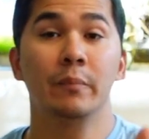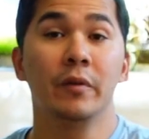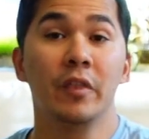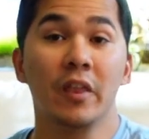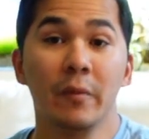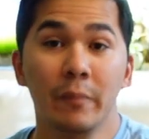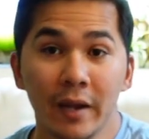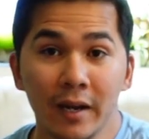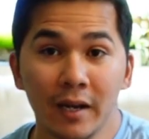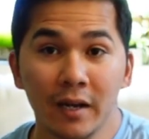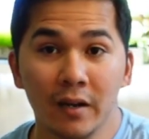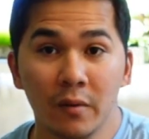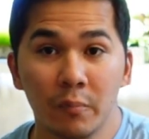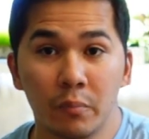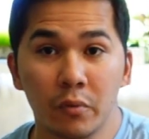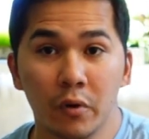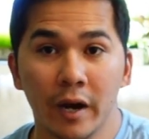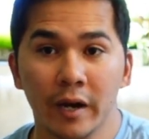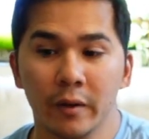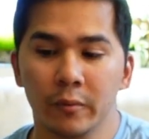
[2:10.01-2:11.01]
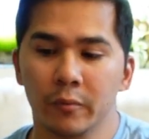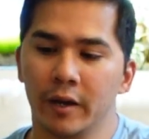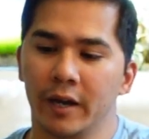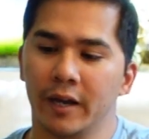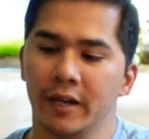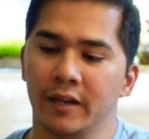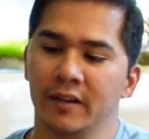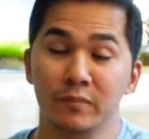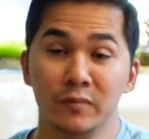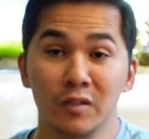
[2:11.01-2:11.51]
but they made it a bright
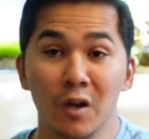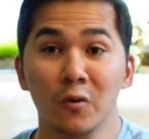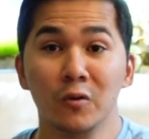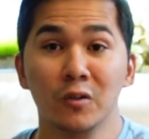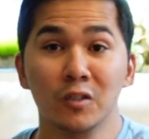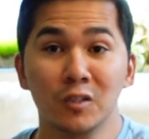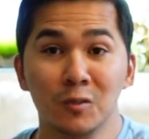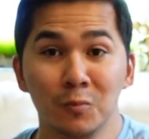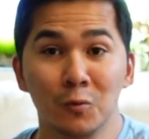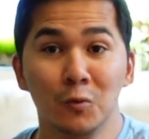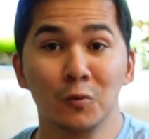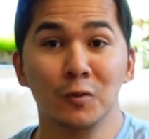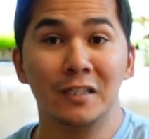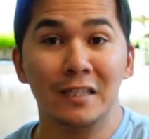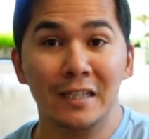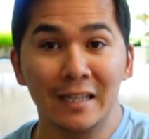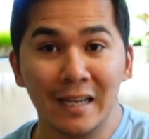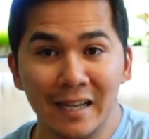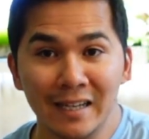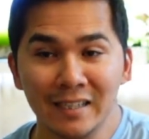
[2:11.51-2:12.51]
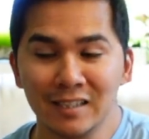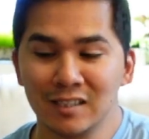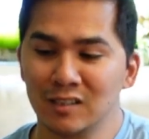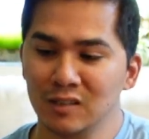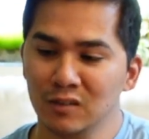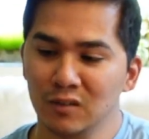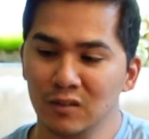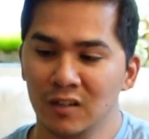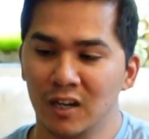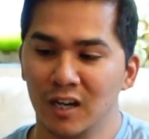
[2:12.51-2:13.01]
red. Noticeable,
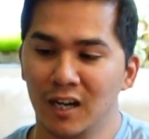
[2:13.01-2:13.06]
yes.